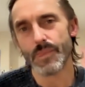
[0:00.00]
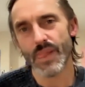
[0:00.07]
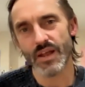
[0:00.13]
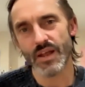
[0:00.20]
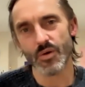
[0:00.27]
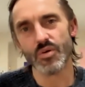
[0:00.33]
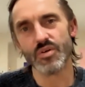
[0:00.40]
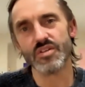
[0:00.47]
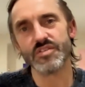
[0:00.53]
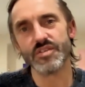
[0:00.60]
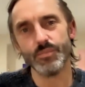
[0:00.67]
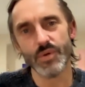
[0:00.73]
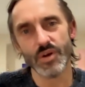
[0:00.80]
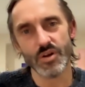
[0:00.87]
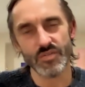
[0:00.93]
In order to
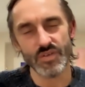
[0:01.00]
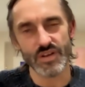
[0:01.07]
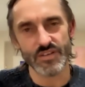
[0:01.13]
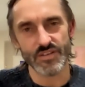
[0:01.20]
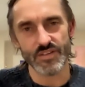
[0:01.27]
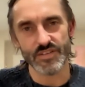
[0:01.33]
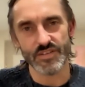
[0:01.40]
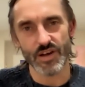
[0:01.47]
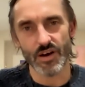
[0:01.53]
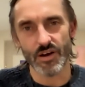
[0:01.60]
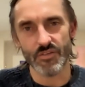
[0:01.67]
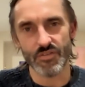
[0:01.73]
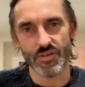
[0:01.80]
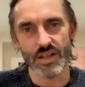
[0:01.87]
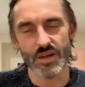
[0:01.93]
move into this higher
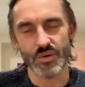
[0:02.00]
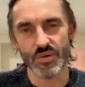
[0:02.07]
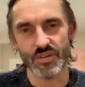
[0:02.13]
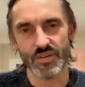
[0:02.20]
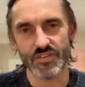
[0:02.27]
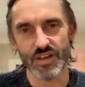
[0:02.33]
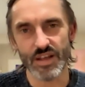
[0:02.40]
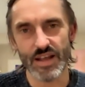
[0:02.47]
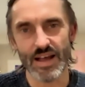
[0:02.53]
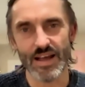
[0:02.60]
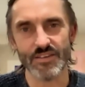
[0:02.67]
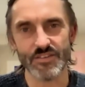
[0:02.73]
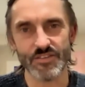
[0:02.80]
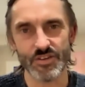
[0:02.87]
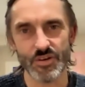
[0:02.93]
frequency
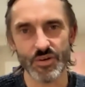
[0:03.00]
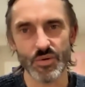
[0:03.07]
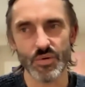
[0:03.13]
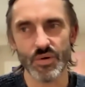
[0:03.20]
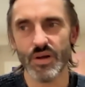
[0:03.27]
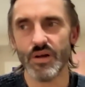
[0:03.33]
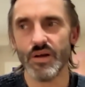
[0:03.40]
and to